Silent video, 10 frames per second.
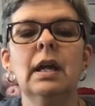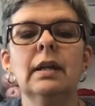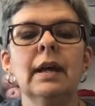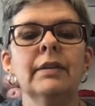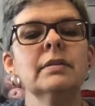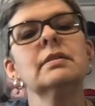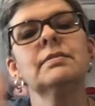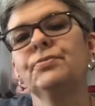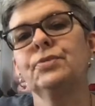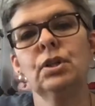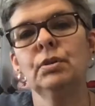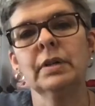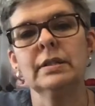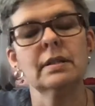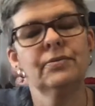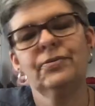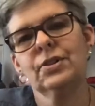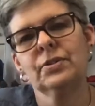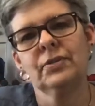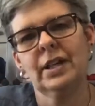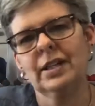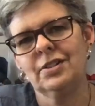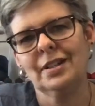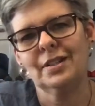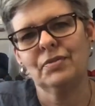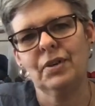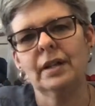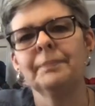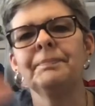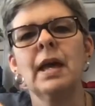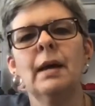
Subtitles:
Now, this is 2 reasons. First of all, I just think it's fun.